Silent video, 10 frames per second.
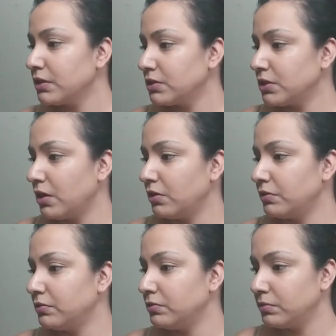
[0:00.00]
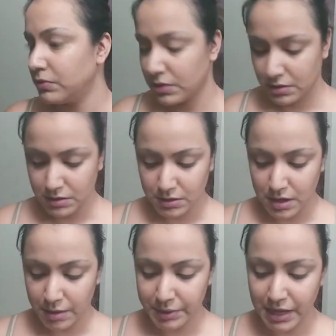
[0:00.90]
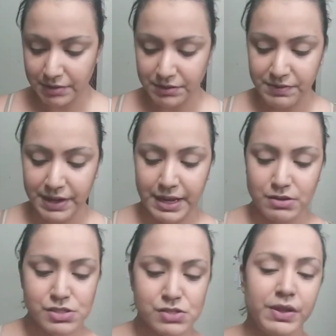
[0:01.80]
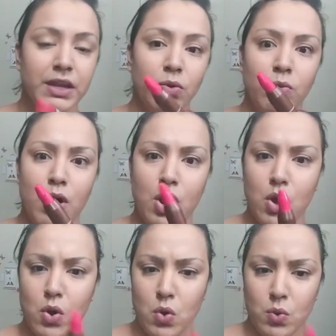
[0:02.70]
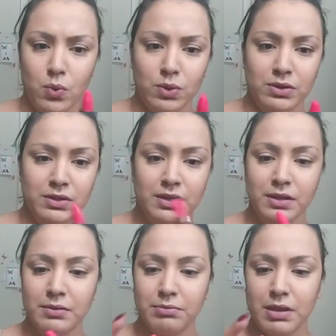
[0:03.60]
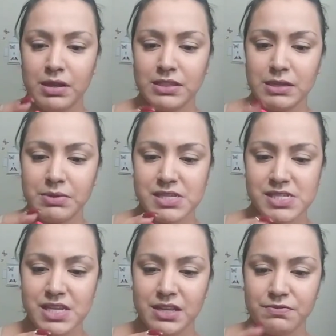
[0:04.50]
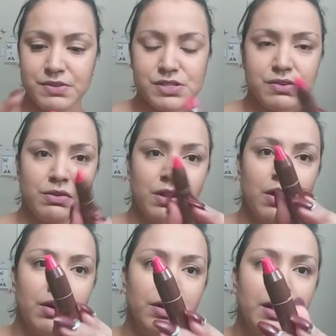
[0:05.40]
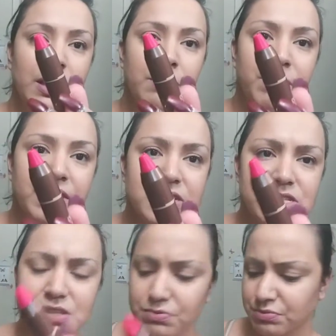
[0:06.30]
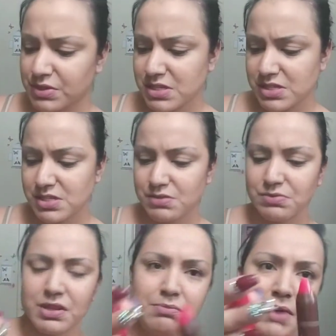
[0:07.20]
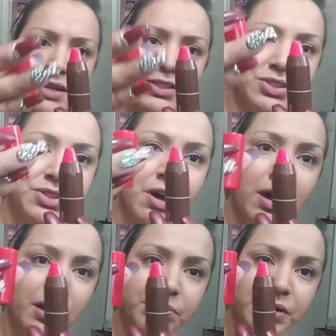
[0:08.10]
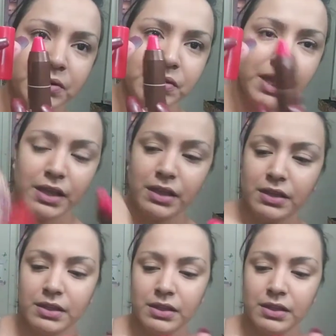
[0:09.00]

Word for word: So I'm gonna have to find out. So he whoa. Maybe because they've been sitting there for so long but this is a this doesn't really match the top, but okay.